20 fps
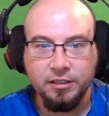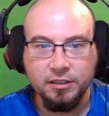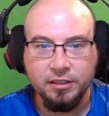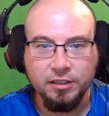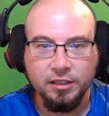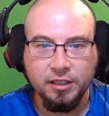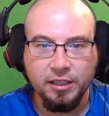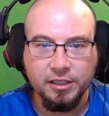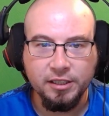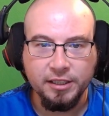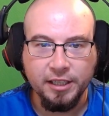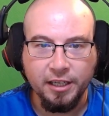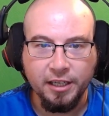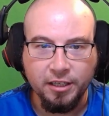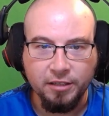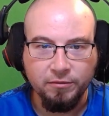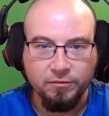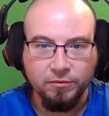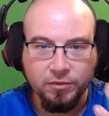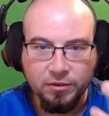it's got
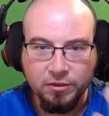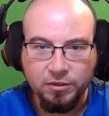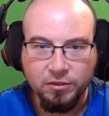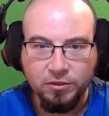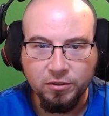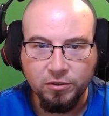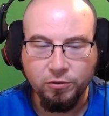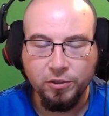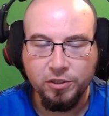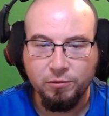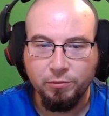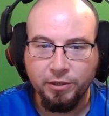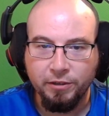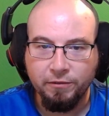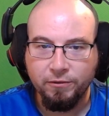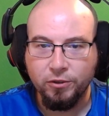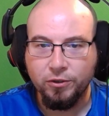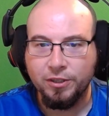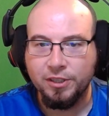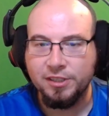to do its
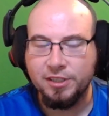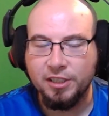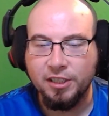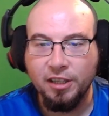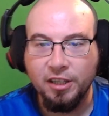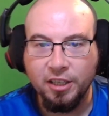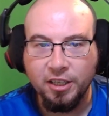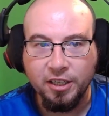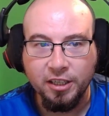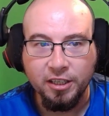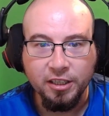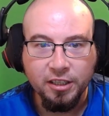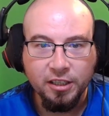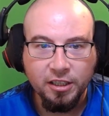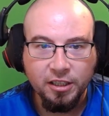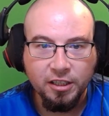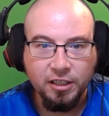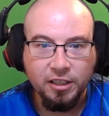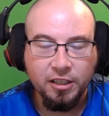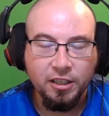refocusing thing.
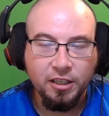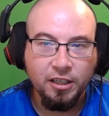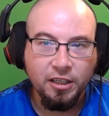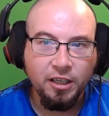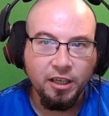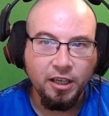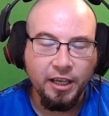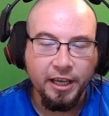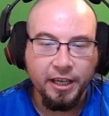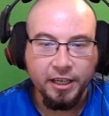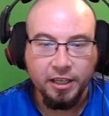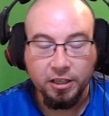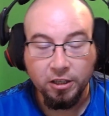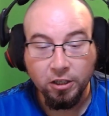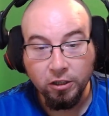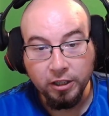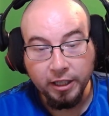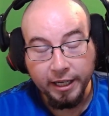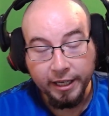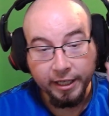And in low
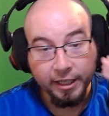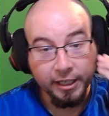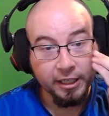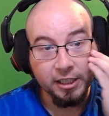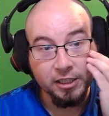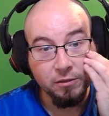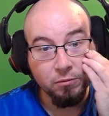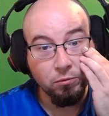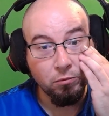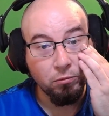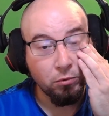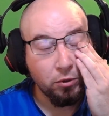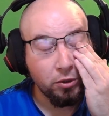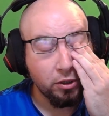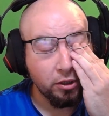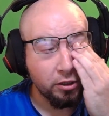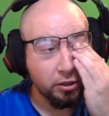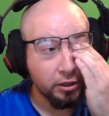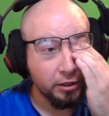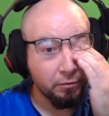light, it gets
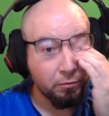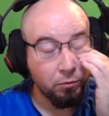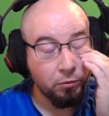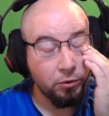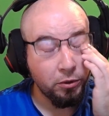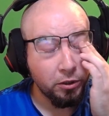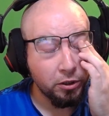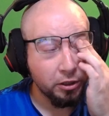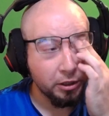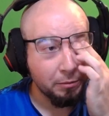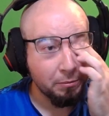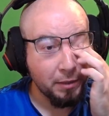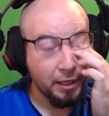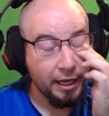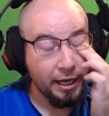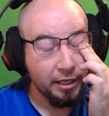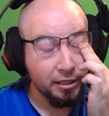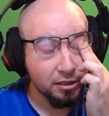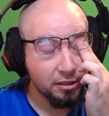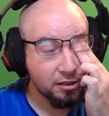really, really
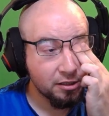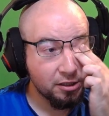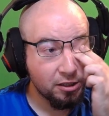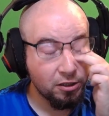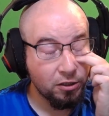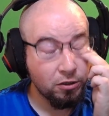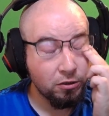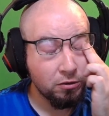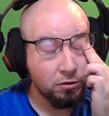bad. So,